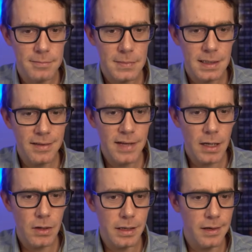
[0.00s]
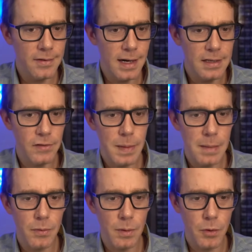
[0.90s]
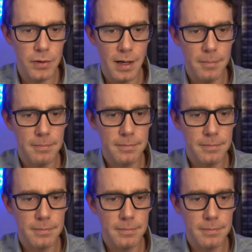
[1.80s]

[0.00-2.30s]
let's take a look at this scientific paper one more time.